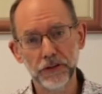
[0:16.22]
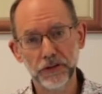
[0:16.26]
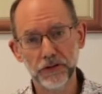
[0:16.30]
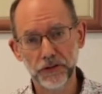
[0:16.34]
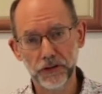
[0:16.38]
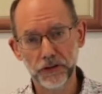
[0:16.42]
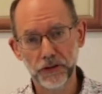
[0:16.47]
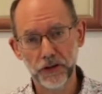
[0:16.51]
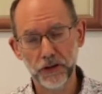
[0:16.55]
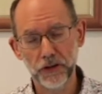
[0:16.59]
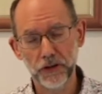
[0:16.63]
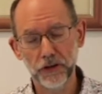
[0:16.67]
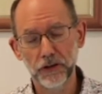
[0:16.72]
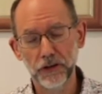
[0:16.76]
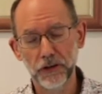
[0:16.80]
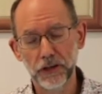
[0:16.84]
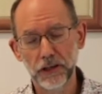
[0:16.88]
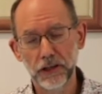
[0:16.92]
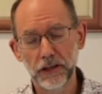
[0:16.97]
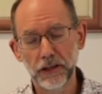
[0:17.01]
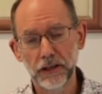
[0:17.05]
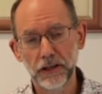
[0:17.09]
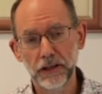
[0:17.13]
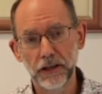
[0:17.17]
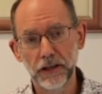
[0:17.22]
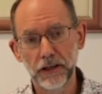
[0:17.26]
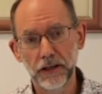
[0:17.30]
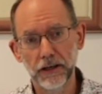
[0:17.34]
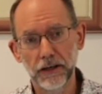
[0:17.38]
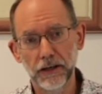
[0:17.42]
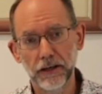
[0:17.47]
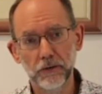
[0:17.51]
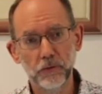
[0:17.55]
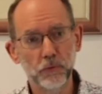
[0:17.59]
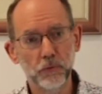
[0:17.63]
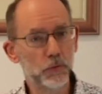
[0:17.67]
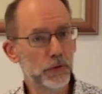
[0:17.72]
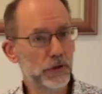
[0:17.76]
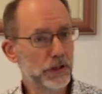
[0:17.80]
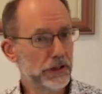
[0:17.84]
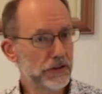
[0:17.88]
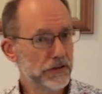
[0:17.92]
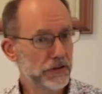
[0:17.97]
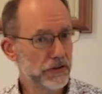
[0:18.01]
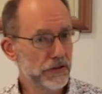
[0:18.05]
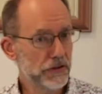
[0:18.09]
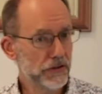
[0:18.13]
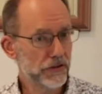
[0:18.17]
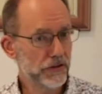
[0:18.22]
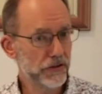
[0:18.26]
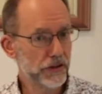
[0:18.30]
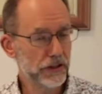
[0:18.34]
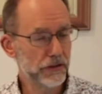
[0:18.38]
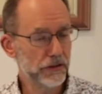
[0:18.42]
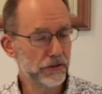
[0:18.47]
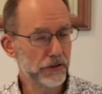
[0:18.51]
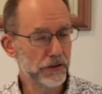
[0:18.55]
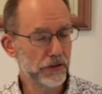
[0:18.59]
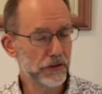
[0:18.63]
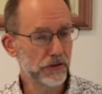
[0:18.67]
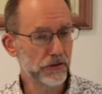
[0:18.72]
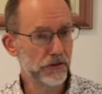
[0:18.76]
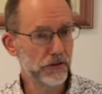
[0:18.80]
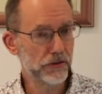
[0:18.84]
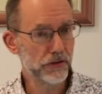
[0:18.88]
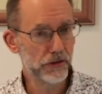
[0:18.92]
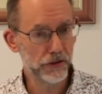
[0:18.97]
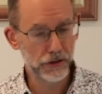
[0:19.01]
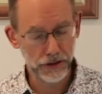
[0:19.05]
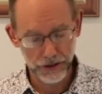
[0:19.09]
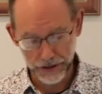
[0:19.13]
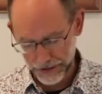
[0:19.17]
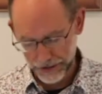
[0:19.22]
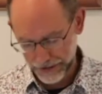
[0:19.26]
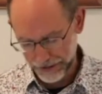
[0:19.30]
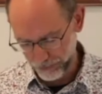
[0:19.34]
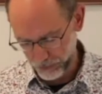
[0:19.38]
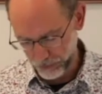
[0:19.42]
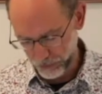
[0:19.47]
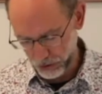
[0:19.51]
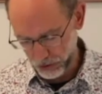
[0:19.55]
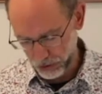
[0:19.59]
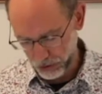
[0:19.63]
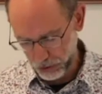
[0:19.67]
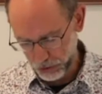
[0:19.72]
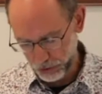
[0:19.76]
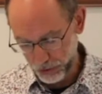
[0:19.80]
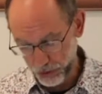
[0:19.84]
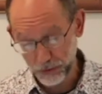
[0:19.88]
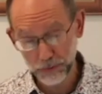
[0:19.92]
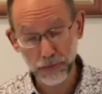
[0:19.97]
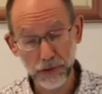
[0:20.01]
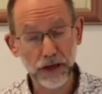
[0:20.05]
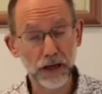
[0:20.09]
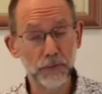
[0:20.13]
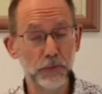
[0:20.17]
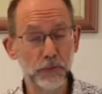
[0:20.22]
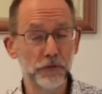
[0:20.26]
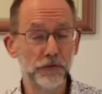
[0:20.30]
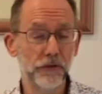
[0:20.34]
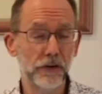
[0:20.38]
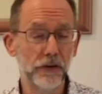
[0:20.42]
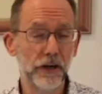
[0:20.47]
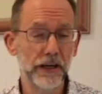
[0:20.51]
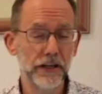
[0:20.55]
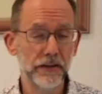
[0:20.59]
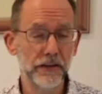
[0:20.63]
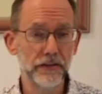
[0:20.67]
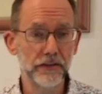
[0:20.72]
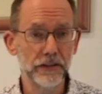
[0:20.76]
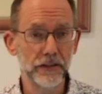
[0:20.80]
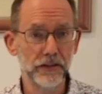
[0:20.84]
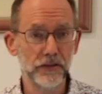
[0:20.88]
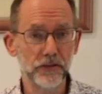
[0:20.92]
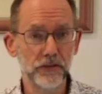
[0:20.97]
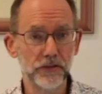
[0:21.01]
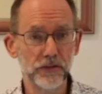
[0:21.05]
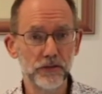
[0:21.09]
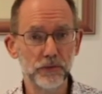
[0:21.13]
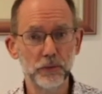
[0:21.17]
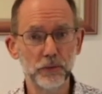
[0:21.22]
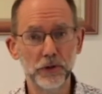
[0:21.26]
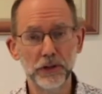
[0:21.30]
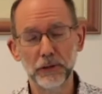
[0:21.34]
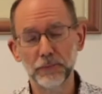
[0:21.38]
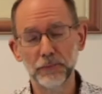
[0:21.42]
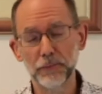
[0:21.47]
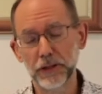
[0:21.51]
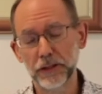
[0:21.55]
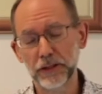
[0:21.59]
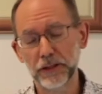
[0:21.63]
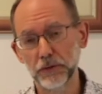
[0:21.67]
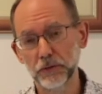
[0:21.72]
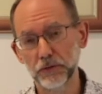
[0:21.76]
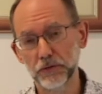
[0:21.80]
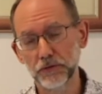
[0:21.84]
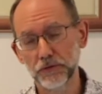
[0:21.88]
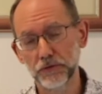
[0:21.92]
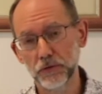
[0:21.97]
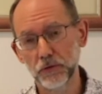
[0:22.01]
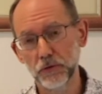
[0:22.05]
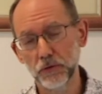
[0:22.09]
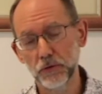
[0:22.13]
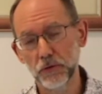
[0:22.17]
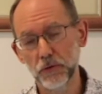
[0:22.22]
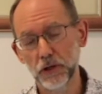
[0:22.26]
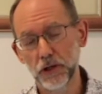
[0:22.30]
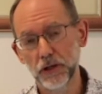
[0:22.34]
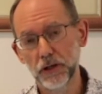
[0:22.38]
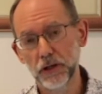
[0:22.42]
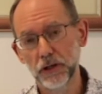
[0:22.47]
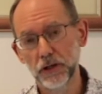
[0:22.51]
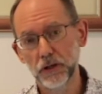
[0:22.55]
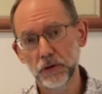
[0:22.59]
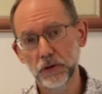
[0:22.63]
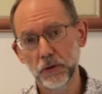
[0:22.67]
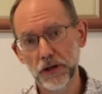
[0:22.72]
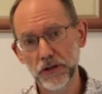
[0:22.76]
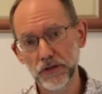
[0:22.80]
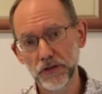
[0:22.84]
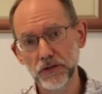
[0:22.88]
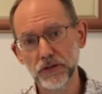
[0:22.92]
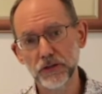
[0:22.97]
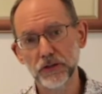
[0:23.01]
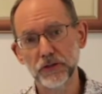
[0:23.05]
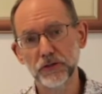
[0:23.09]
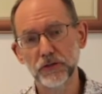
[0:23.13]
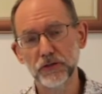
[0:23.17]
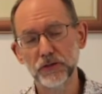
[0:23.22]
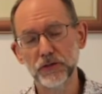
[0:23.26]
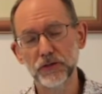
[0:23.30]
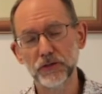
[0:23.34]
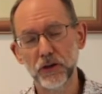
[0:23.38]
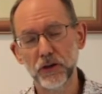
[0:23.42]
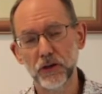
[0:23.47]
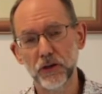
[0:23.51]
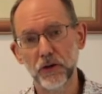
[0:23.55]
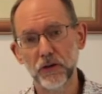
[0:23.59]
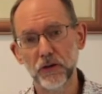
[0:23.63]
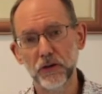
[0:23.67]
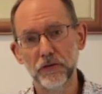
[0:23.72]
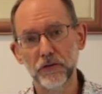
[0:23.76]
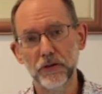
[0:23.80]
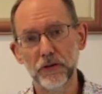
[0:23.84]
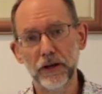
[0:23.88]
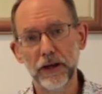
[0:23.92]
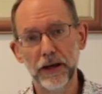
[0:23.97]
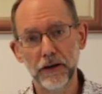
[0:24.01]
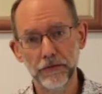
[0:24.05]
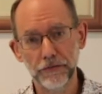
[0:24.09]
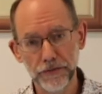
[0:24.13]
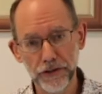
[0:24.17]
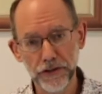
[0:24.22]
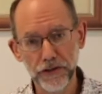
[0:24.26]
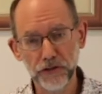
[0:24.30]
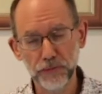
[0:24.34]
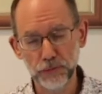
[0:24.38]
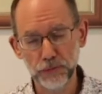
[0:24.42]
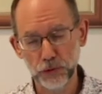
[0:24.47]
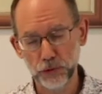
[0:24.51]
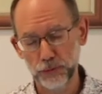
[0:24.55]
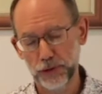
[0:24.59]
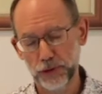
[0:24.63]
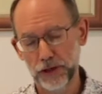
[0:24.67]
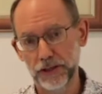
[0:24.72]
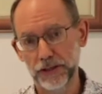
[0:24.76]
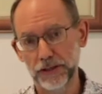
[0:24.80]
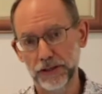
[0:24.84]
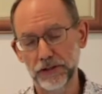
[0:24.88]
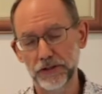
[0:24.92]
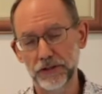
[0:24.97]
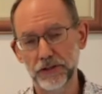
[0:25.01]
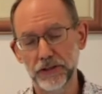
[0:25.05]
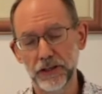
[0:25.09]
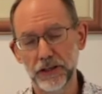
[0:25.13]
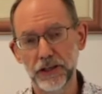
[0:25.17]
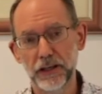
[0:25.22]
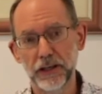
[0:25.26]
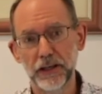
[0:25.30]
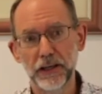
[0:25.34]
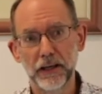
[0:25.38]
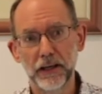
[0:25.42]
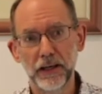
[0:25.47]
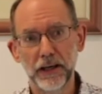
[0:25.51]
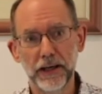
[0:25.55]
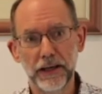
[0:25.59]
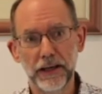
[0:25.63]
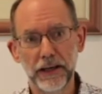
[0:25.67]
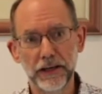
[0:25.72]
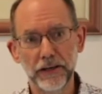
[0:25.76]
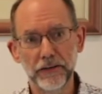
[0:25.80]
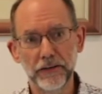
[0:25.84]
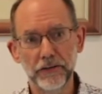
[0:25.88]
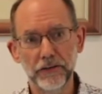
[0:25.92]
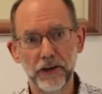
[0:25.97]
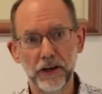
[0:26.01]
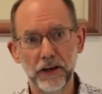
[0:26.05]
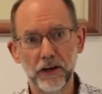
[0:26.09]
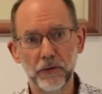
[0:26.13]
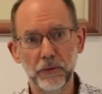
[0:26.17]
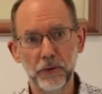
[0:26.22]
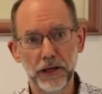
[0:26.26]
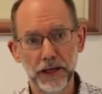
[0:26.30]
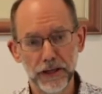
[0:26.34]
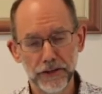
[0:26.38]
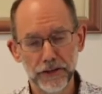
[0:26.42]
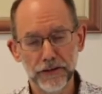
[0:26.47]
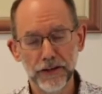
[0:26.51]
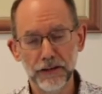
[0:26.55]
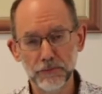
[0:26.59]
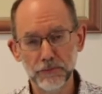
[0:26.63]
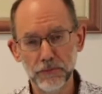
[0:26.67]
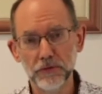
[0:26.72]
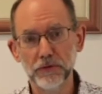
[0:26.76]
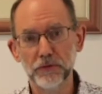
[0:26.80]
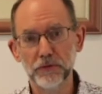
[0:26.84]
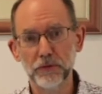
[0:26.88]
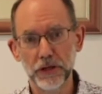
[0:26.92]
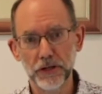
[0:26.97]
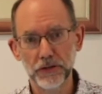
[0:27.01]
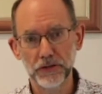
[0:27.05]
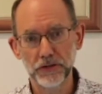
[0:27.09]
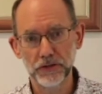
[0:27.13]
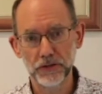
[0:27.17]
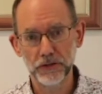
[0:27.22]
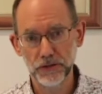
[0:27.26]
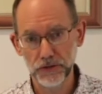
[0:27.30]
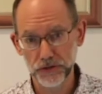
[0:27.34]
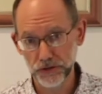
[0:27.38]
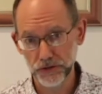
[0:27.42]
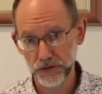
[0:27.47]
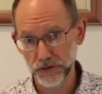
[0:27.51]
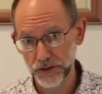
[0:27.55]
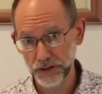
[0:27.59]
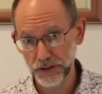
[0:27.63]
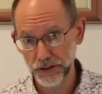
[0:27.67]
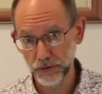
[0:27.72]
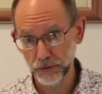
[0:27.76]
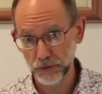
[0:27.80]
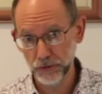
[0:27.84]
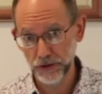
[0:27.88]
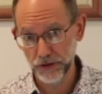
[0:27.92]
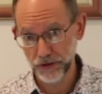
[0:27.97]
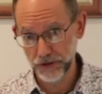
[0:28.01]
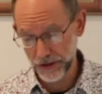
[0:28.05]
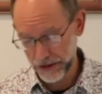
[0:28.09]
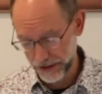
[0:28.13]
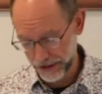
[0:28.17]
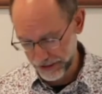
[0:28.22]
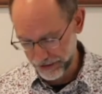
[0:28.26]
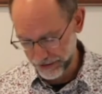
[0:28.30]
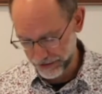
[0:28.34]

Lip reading: ago, we did a series called The Bible for Atheists. We appealed for questions on our Facebook page, and we had a number of questions to deal with, and